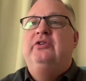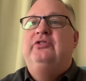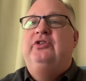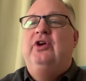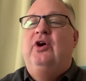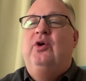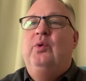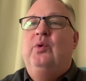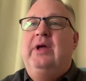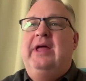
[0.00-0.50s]

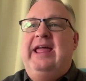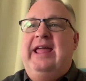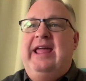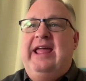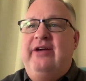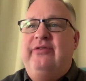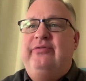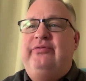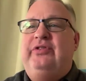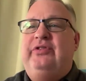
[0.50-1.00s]
So
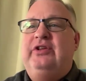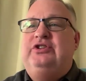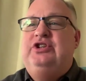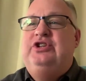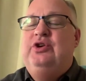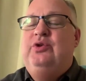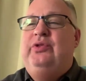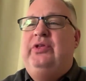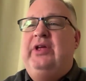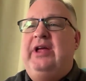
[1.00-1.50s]
if the
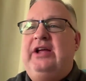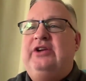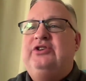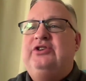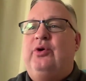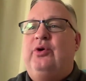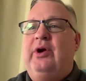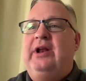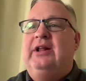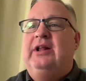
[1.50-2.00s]
two
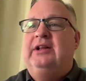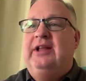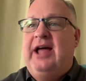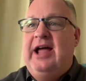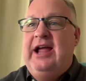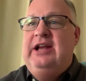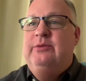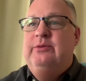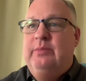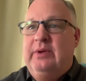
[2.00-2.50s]
things are in
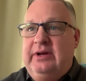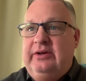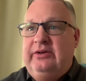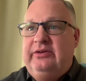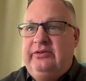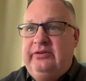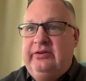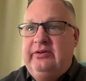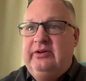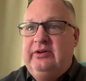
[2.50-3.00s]

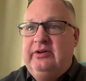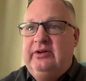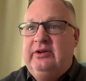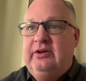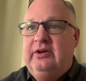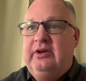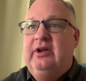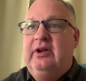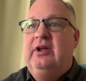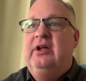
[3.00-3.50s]
alignment,
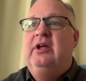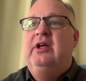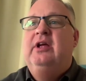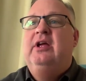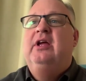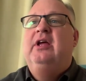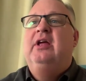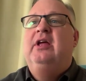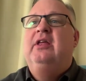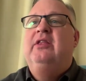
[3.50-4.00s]

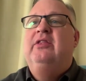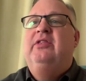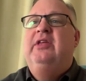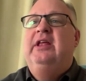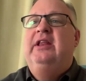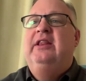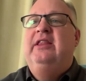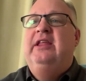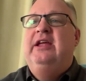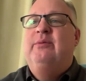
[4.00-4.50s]

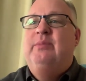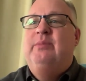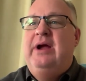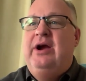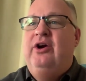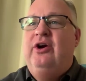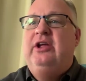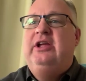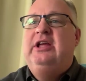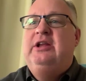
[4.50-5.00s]
then the
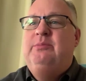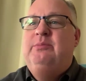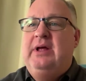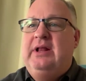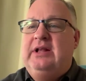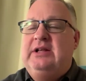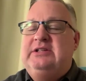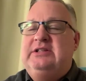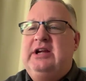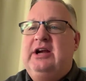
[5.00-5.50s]
American
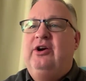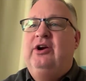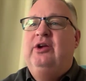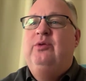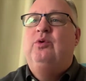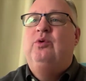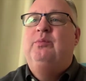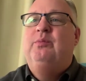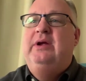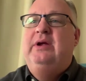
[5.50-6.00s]

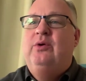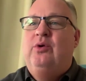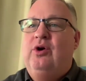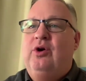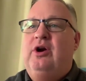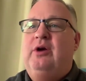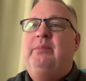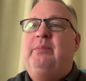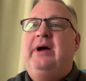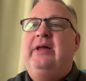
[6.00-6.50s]
military will be
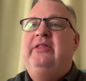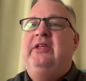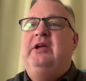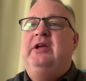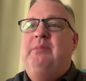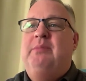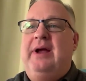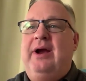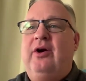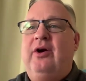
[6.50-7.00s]
ordered by
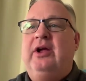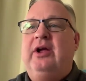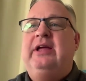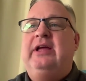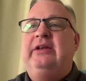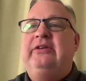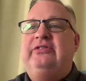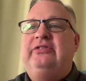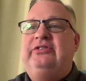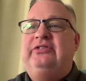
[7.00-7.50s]
the
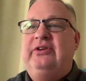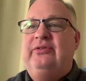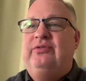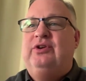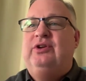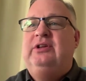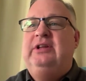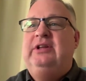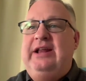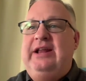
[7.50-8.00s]
American
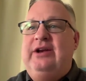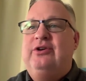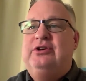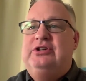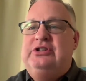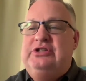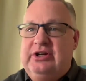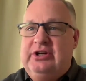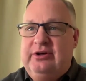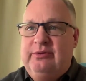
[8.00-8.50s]
civil
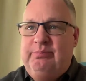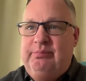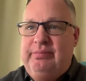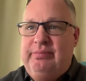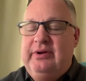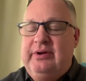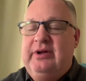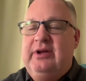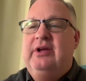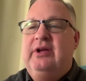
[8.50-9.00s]
leadership
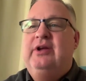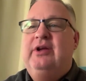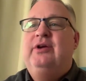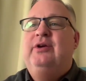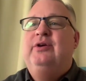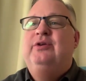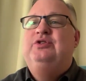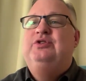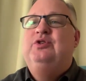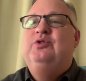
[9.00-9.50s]

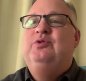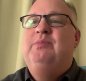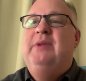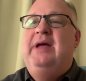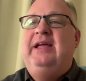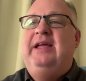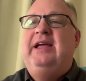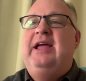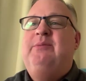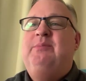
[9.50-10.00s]
to
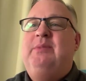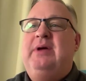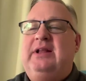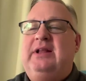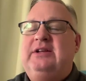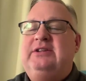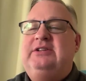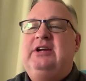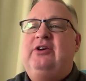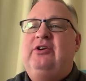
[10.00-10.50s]
make a
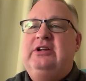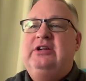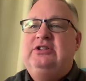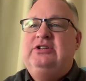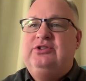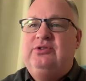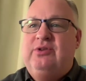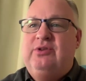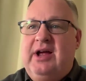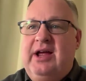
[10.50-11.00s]
military
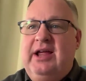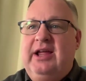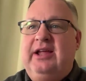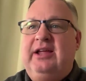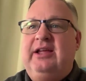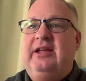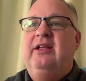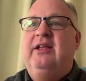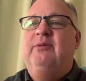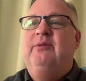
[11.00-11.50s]

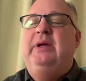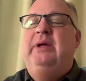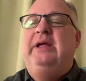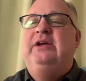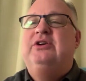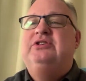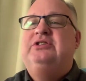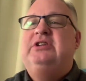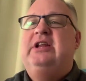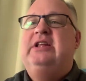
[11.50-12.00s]
strike
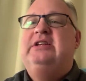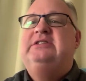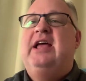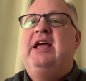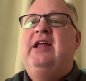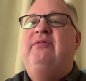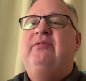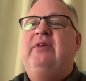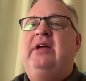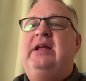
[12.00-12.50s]
because it is
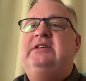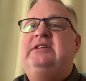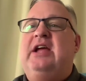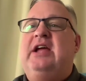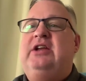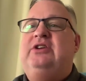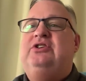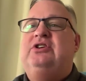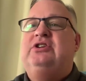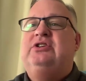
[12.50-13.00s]

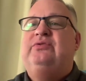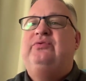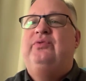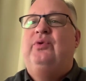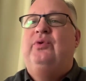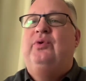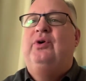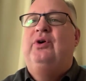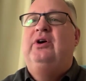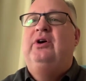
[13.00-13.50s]
advantageous
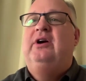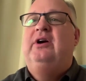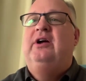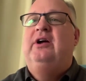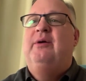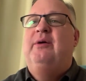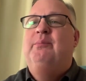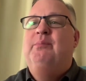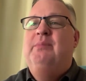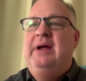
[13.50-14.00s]
for
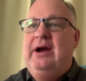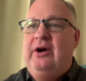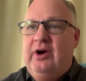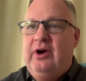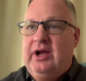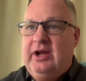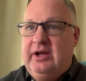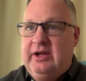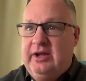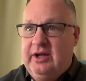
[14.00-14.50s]

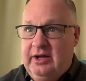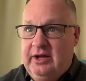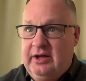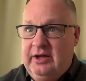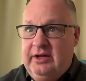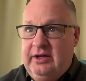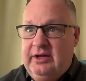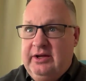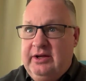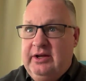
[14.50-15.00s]

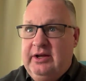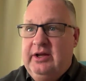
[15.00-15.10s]
America,